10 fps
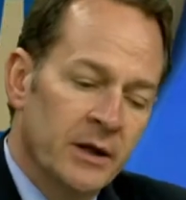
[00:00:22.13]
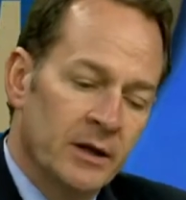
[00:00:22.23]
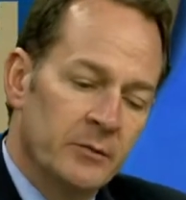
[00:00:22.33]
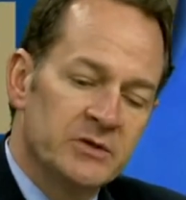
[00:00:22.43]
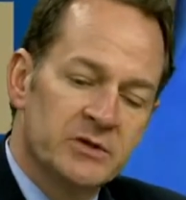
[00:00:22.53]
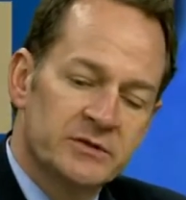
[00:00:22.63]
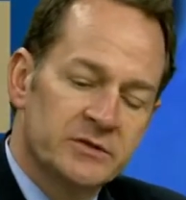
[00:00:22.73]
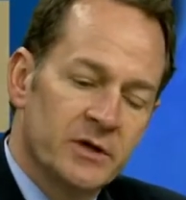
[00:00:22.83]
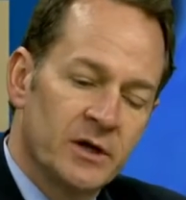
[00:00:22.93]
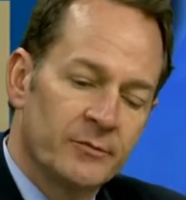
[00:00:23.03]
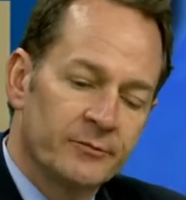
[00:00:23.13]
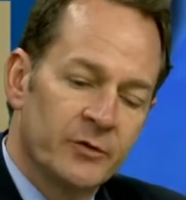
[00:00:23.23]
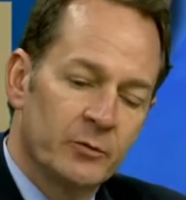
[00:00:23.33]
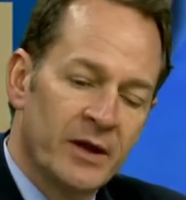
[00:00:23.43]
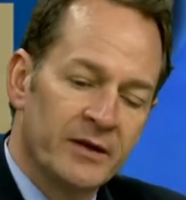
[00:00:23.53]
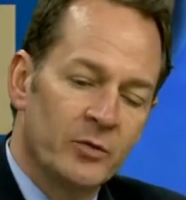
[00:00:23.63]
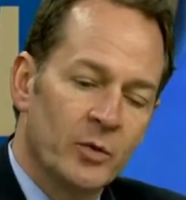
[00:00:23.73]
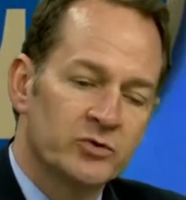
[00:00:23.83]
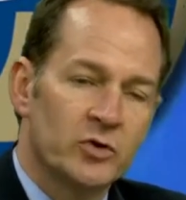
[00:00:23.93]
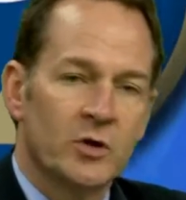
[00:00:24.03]
And let me just to remind
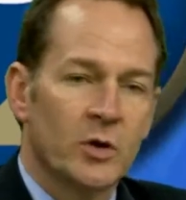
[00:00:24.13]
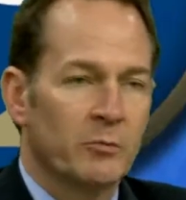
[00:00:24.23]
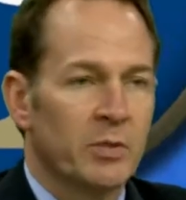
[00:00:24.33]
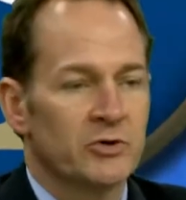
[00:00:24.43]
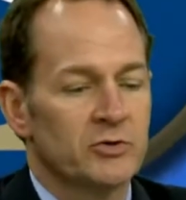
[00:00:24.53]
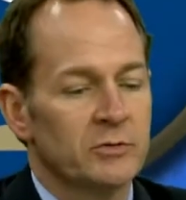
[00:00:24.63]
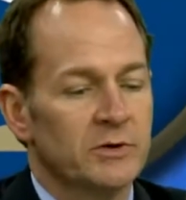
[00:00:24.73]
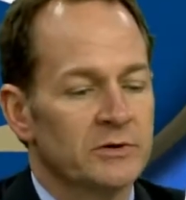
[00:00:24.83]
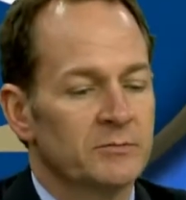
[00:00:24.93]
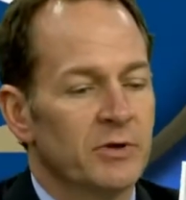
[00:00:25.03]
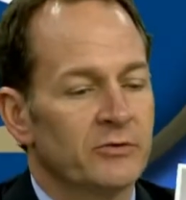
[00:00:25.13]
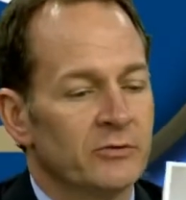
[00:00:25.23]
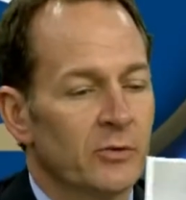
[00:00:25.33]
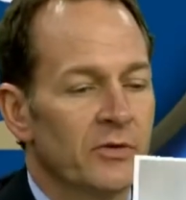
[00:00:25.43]
everyone, show you a quick picture because a picture's worth